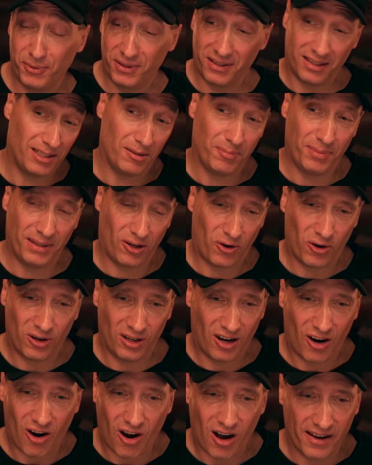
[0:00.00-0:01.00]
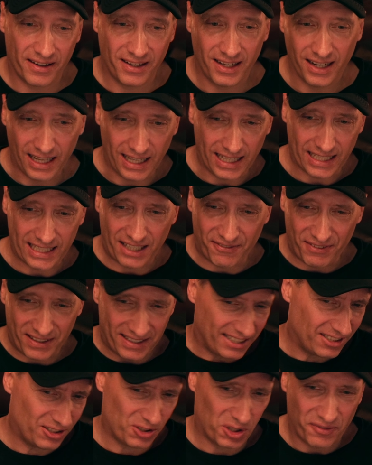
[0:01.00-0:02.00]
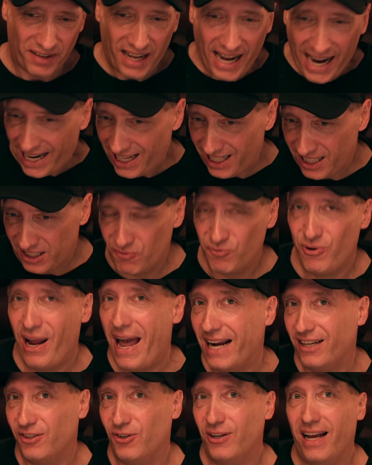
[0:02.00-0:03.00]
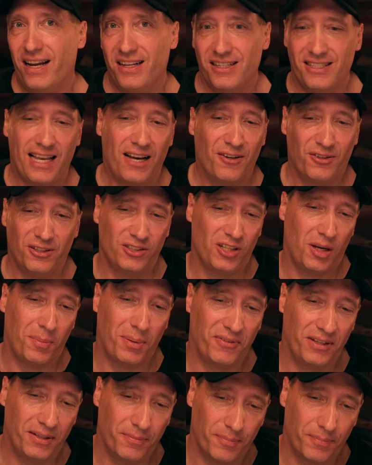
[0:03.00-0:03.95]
with a little bit earlier on, giving this sort of alien reactor kind of sound on top of it.